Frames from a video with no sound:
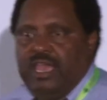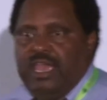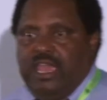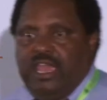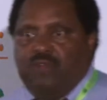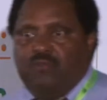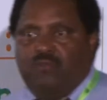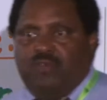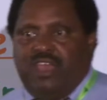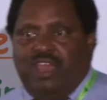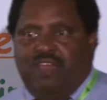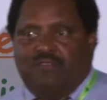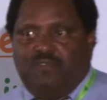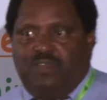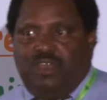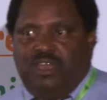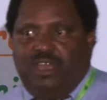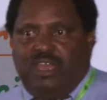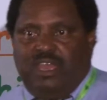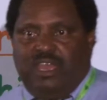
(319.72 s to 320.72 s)
And we have
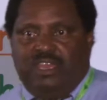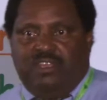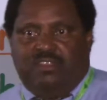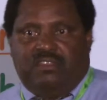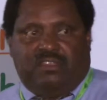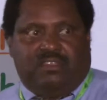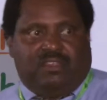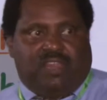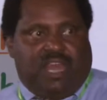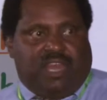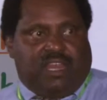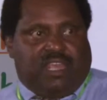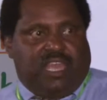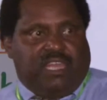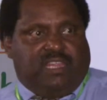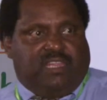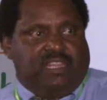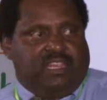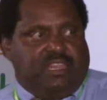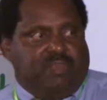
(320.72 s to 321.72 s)
a
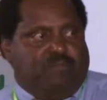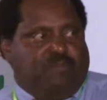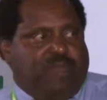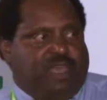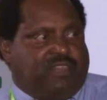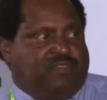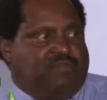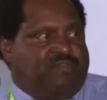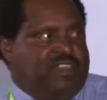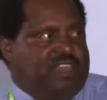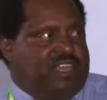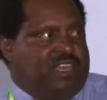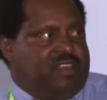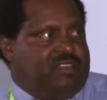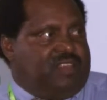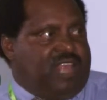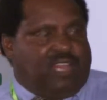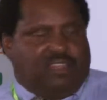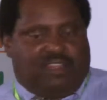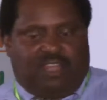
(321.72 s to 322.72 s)
targeted impact figure
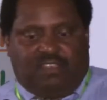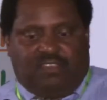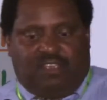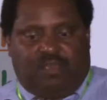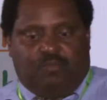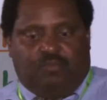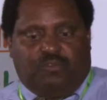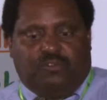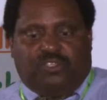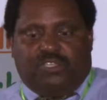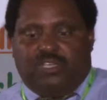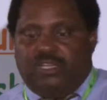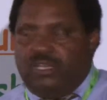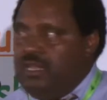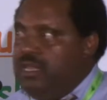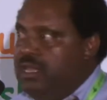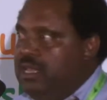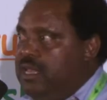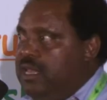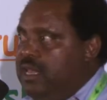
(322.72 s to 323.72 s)
that, as I put,
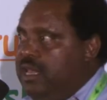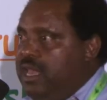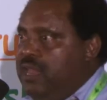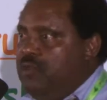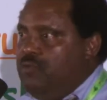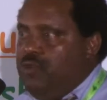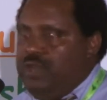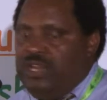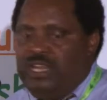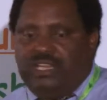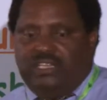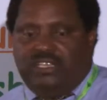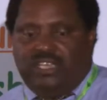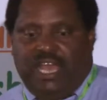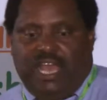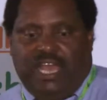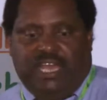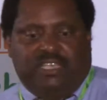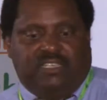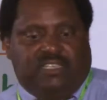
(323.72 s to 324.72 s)
and we need the
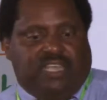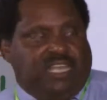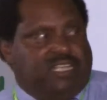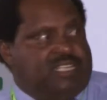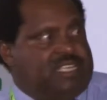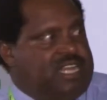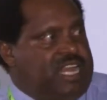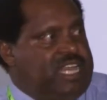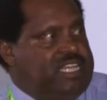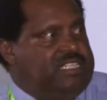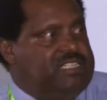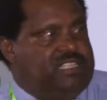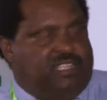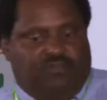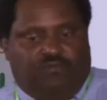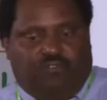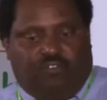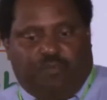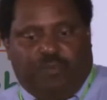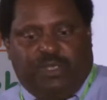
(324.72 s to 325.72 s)
eyes, the other eyes,
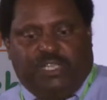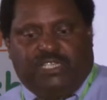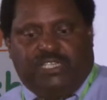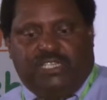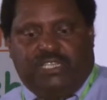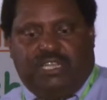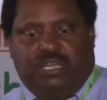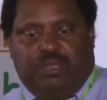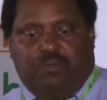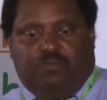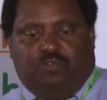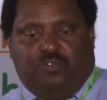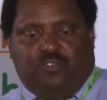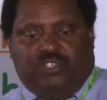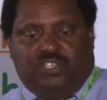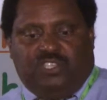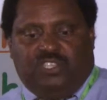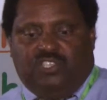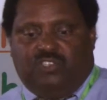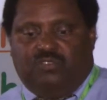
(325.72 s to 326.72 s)
information,
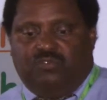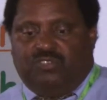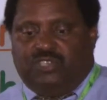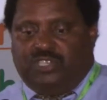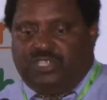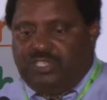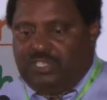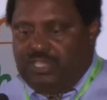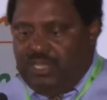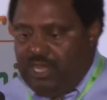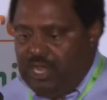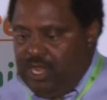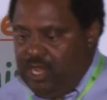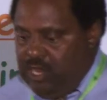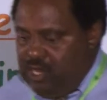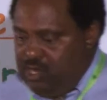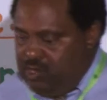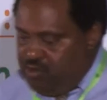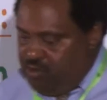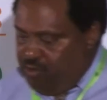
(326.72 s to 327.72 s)
inputs, institutions.
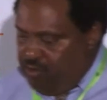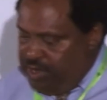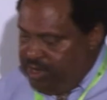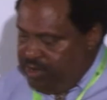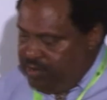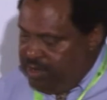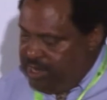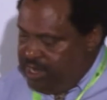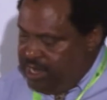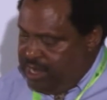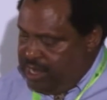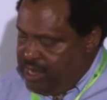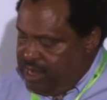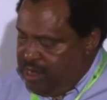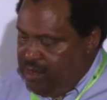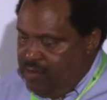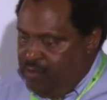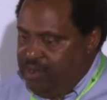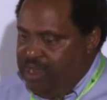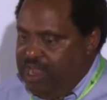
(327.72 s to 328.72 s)
So we
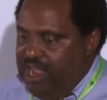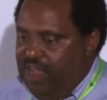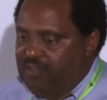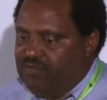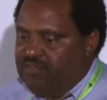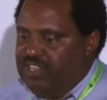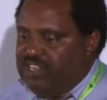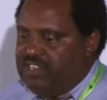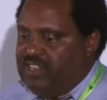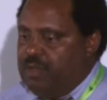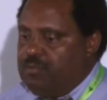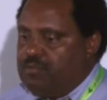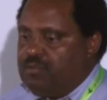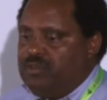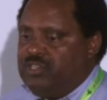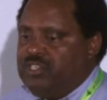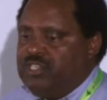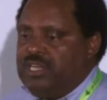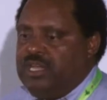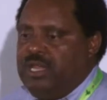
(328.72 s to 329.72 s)
have this
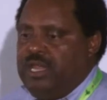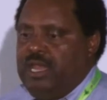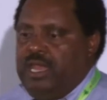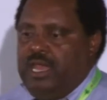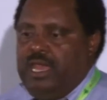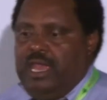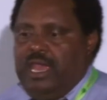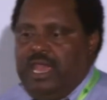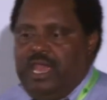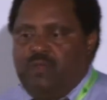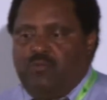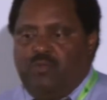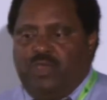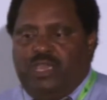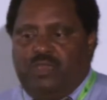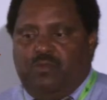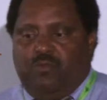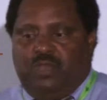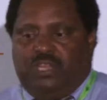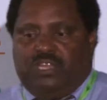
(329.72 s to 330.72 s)
approach, and
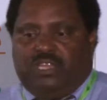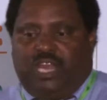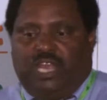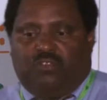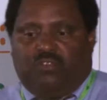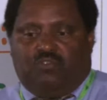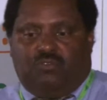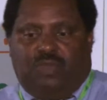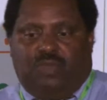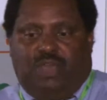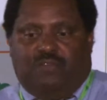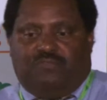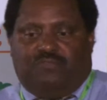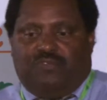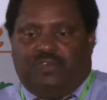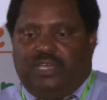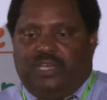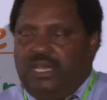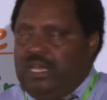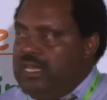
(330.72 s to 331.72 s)
we try to have
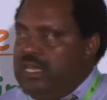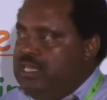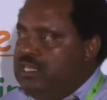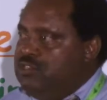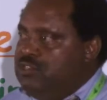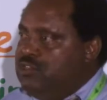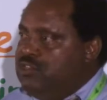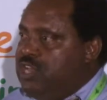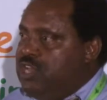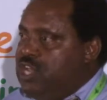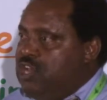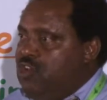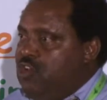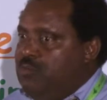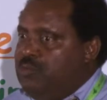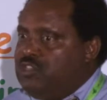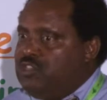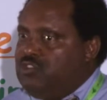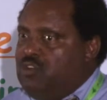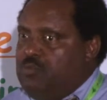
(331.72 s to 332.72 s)

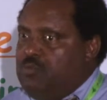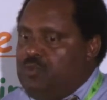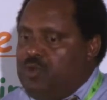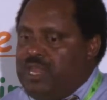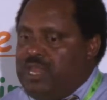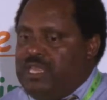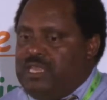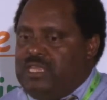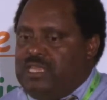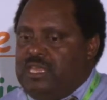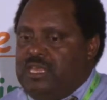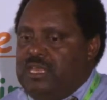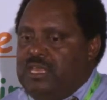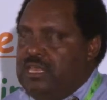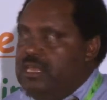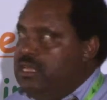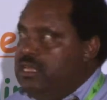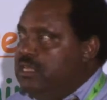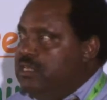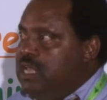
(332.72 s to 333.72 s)
socioeconomics component,
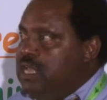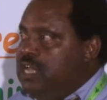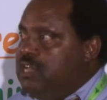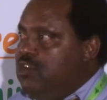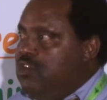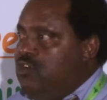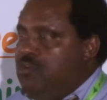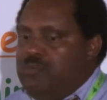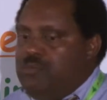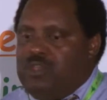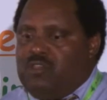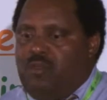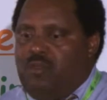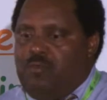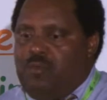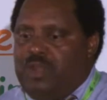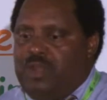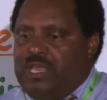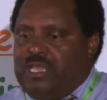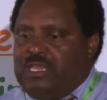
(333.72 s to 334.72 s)
the agronomic
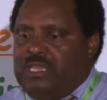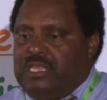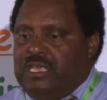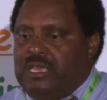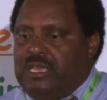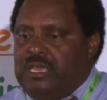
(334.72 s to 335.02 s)
component,